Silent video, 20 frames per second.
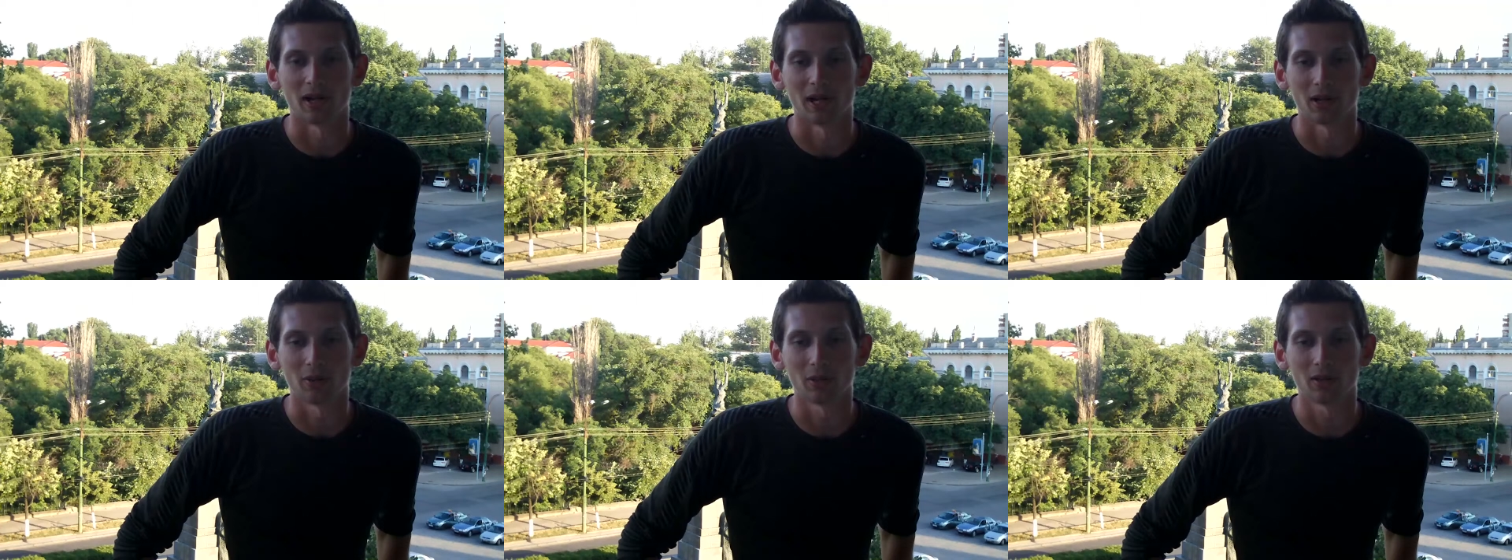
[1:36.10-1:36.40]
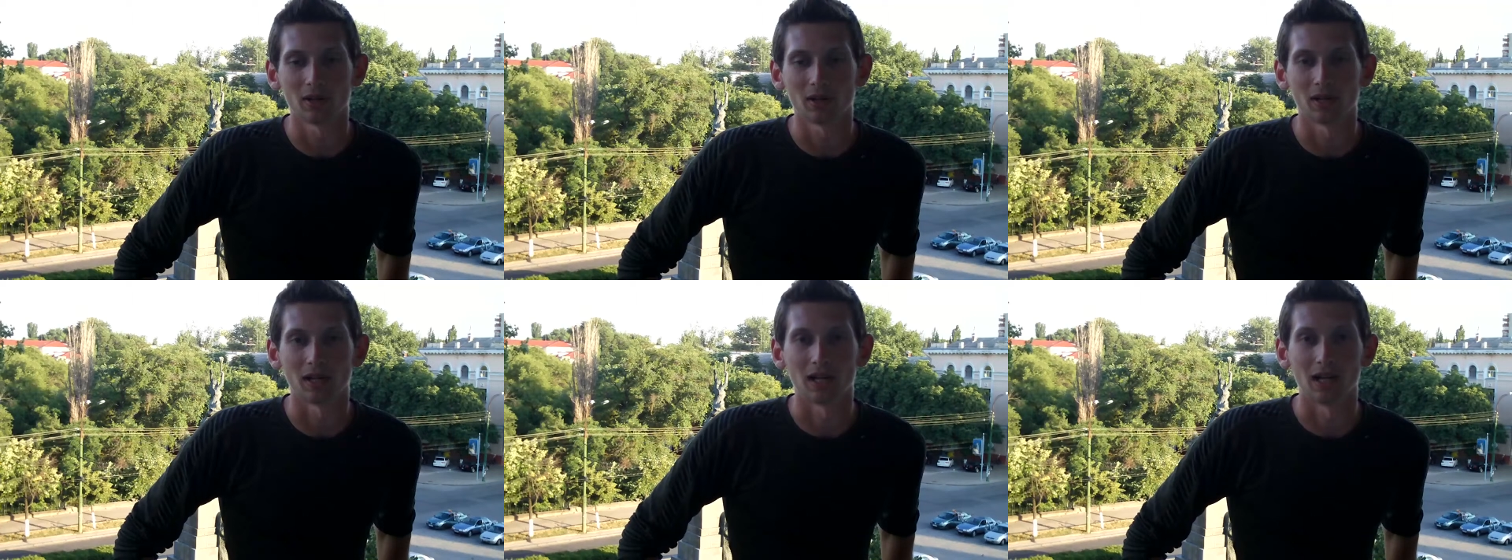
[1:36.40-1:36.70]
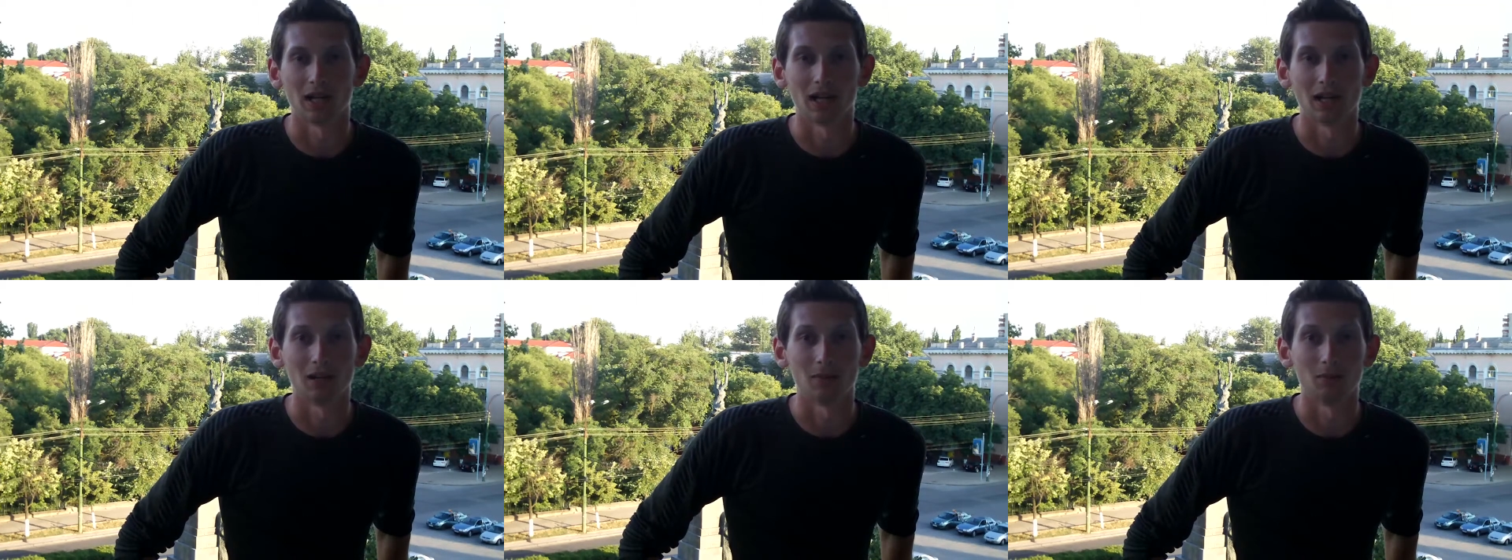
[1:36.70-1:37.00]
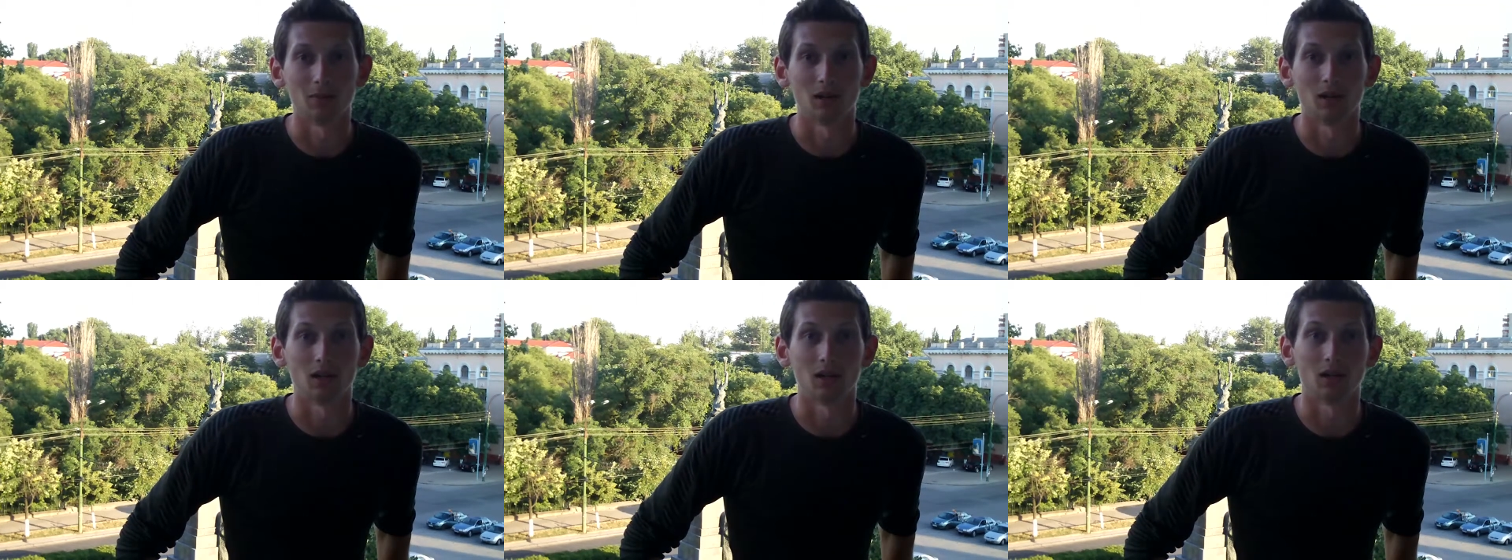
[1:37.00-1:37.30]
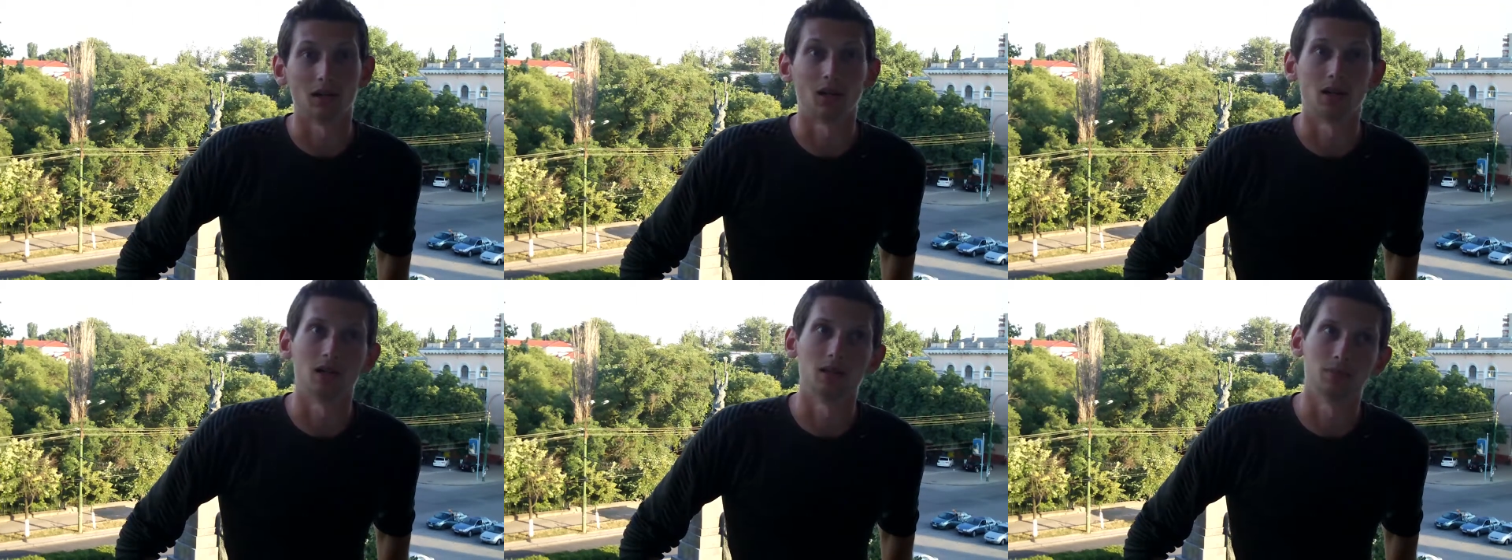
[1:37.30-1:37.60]
now.
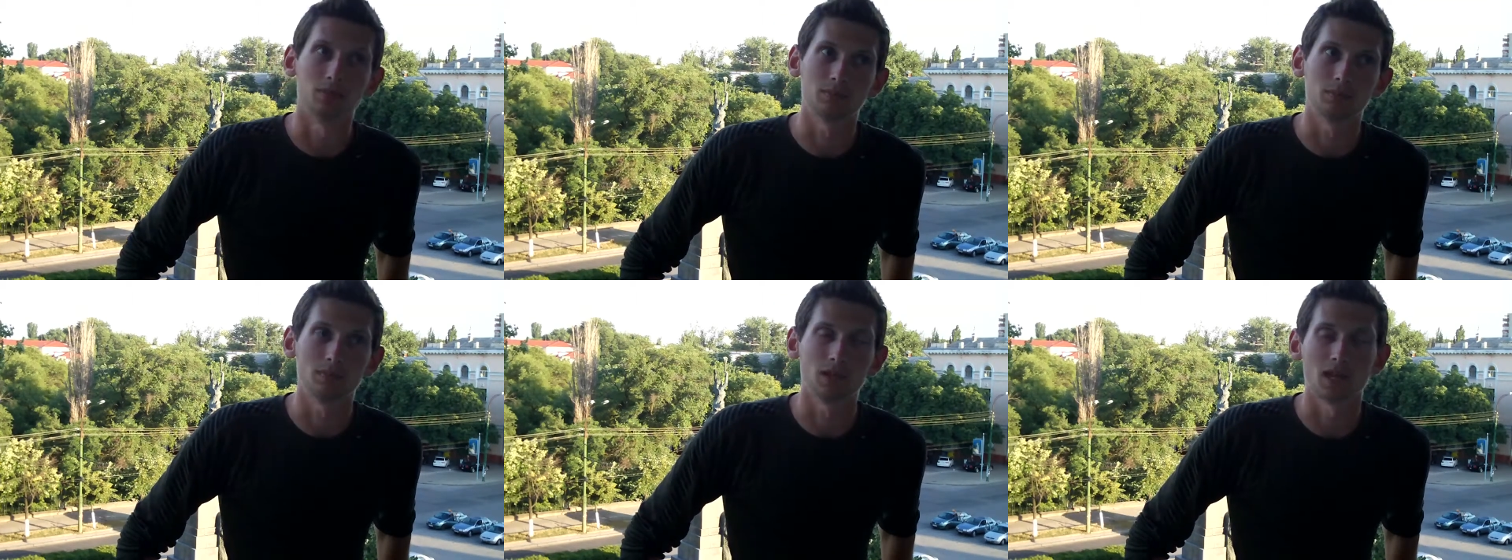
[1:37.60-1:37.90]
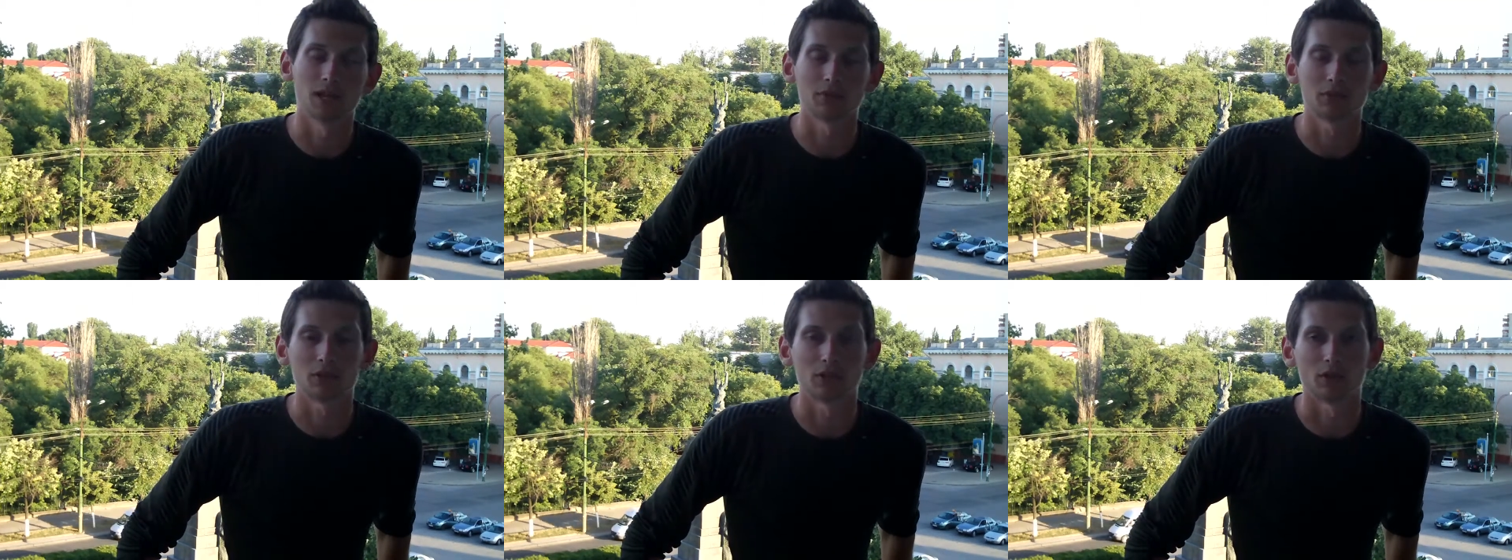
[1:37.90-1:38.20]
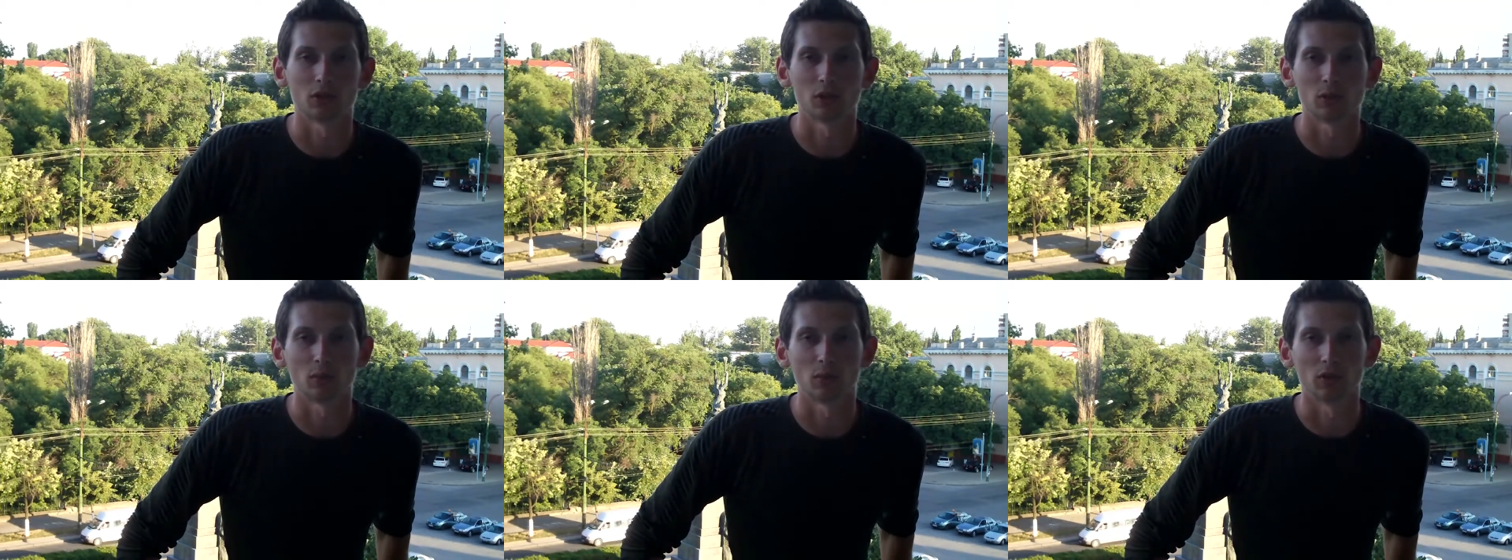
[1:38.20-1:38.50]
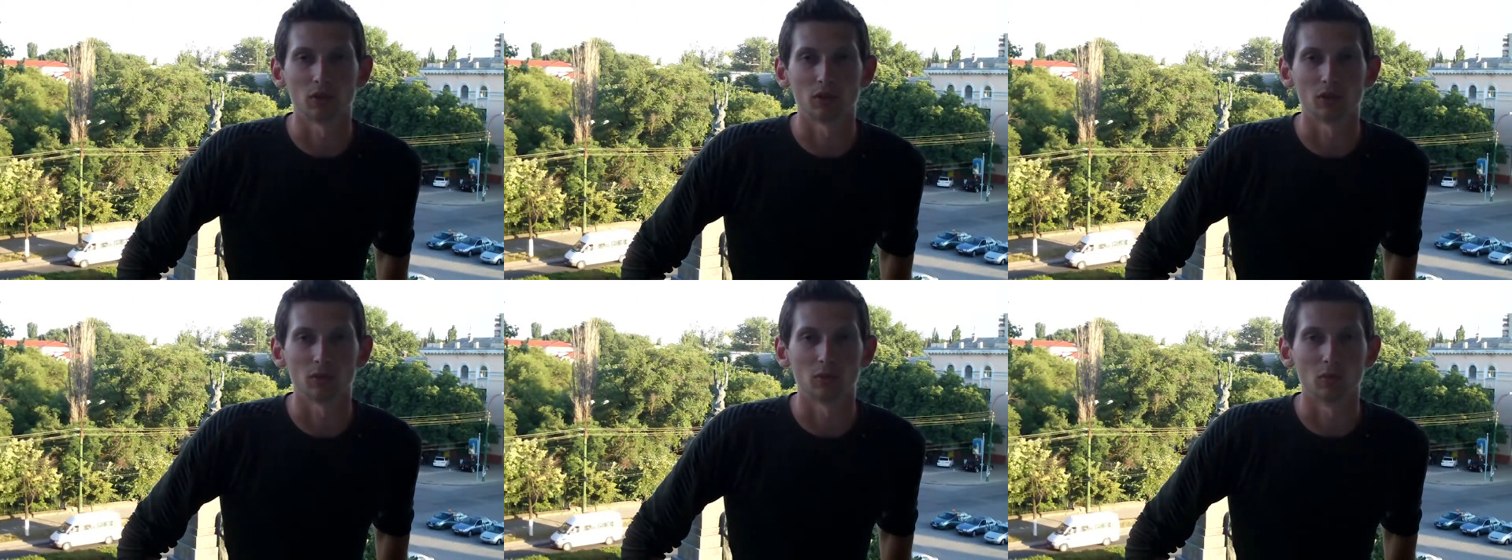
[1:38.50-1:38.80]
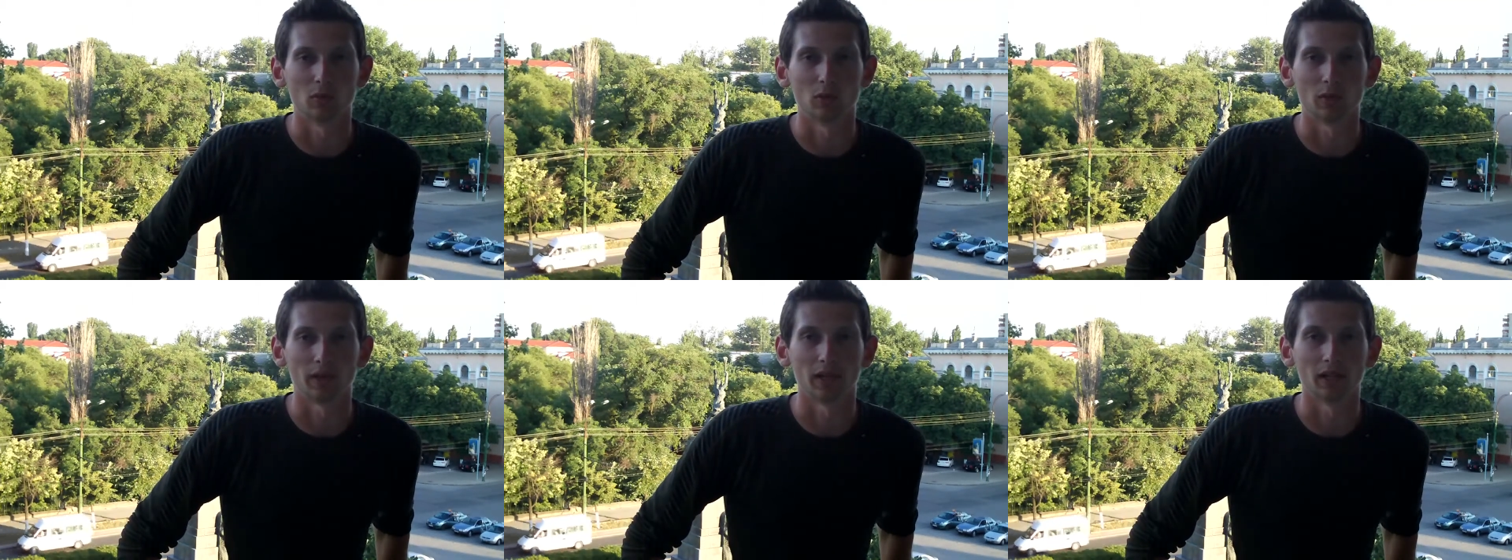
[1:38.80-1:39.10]
I left Tiraspol this
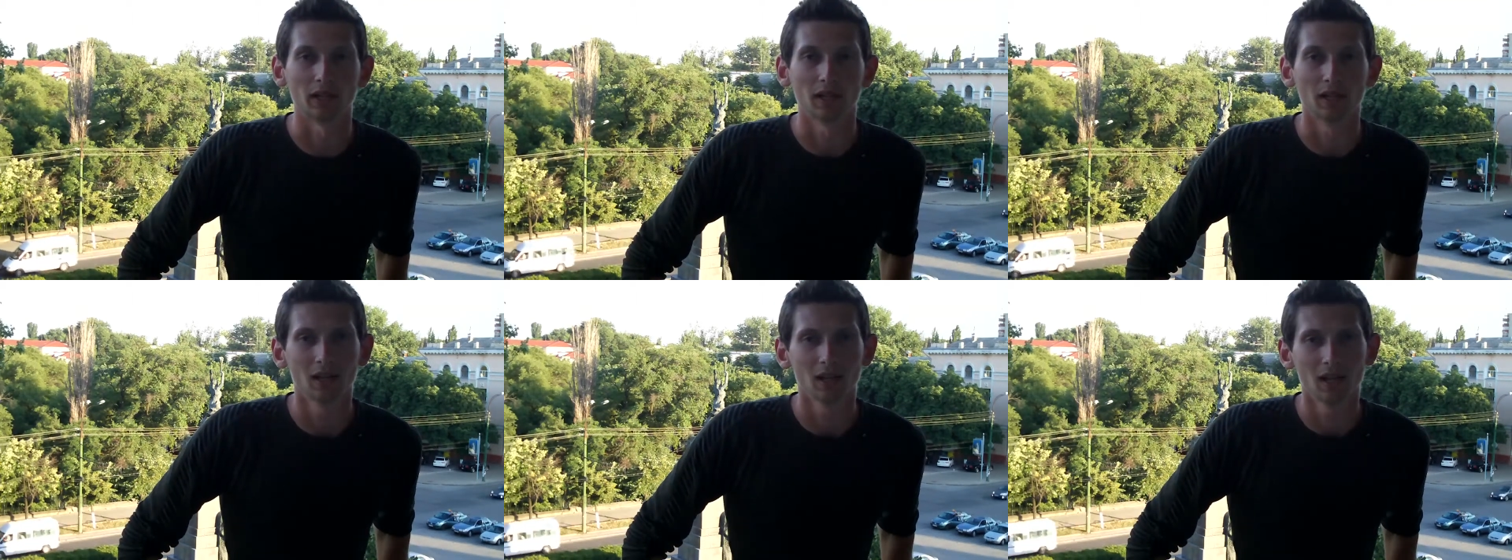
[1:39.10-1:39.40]
morning,